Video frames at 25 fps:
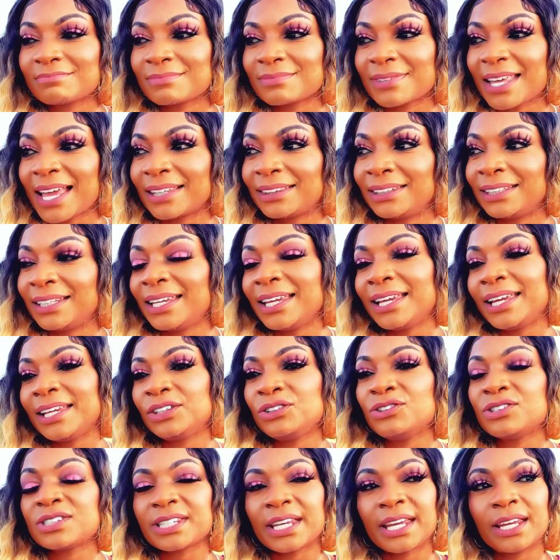at the end
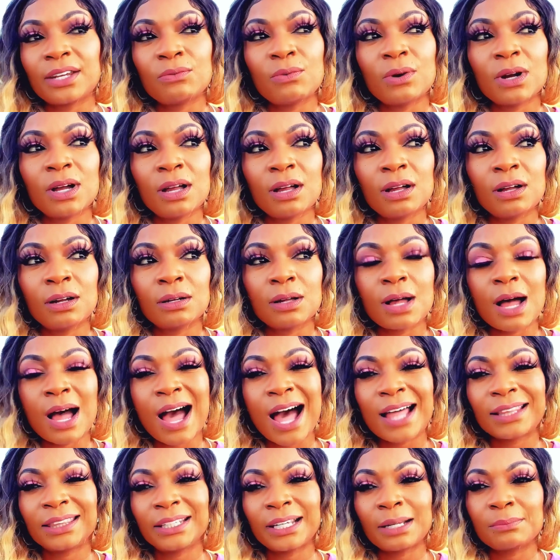you say, well,
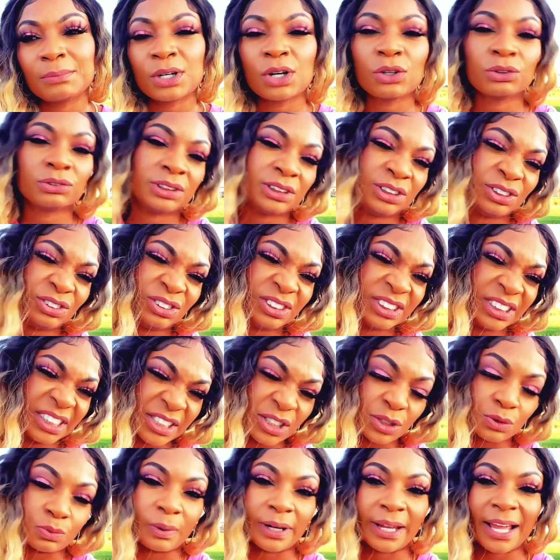I think I'm going to go
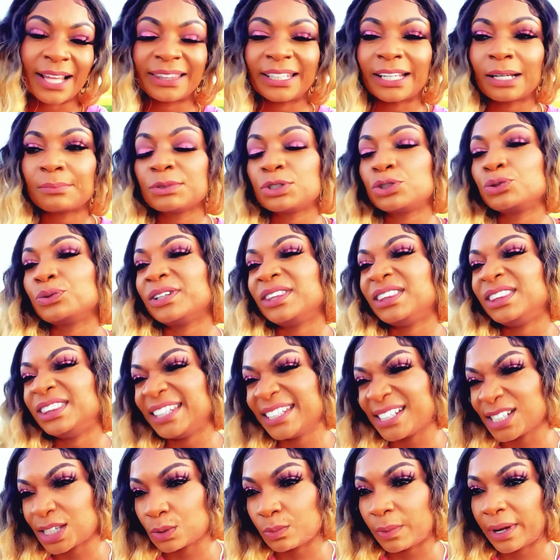this way. I think I'm going to do it
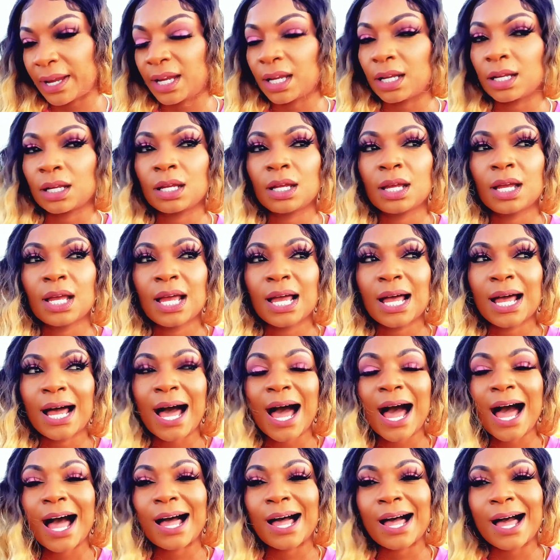this way.
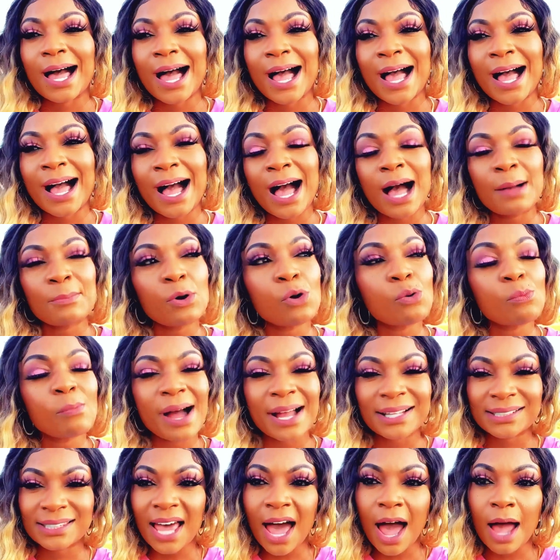I'm on
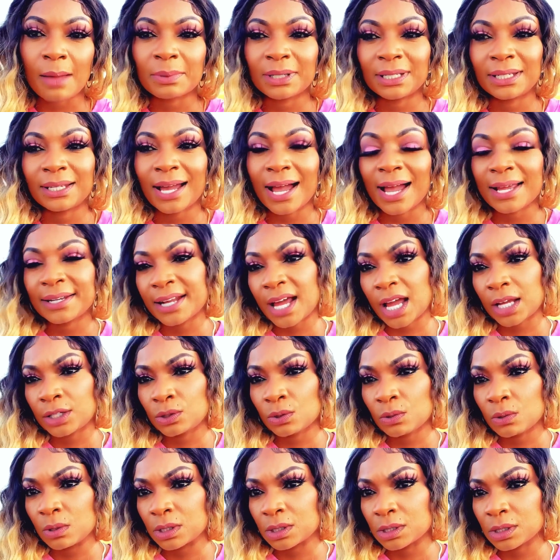my timing, God, not
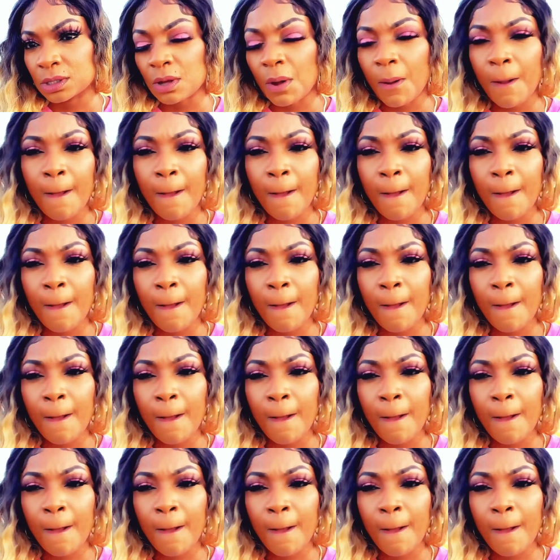yours.